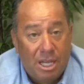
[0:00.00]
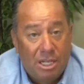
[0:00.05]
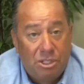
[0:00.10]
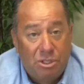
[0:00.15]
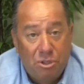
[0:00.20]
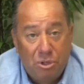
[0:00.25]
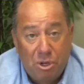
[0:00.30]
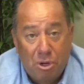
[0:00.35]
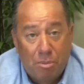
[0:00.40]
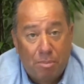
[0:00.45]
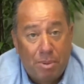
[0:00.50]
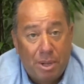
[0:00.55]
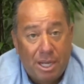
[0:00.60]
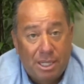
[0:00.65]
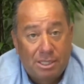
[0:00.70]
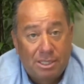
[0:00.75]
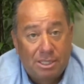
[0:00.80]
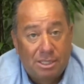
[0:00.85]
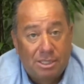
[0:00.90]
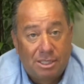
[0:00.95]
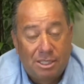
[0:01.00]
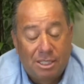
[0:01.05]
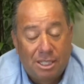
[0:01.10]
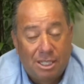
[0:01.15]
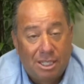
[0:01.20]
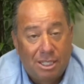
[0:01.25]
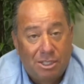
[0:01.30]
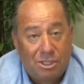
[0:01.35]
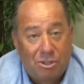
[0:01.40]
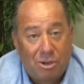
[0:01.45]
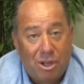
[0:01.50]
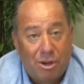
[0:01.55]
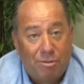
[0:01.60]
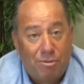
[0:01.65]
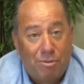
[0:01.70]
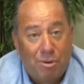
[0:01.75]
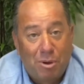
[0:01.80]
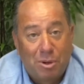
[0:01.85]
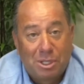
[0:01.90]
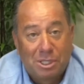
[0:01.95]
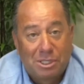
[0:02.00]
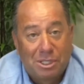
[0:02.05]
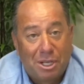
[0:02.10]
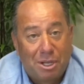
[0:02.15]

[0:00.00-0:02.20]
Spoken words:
Do your best to try to focus